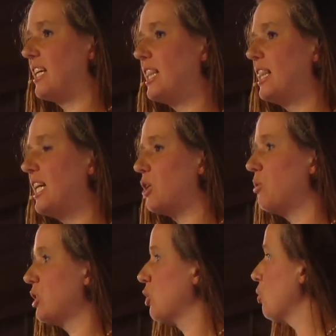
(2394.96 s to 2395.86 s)
a
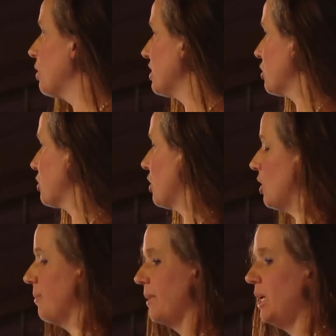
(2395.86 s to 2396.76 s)
liquid
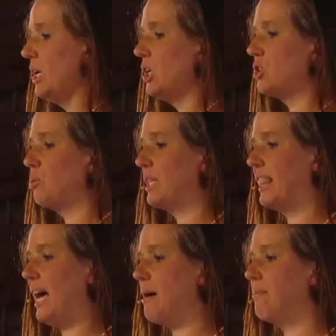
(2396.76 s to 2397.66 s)
crystal. So what
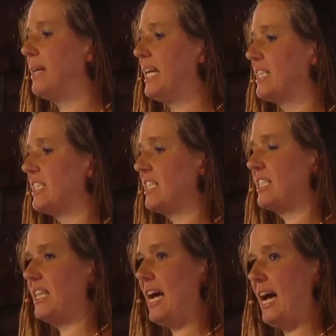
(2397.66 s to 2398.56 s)
that means is
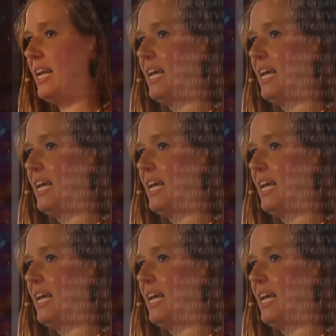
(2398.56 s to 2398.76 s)
that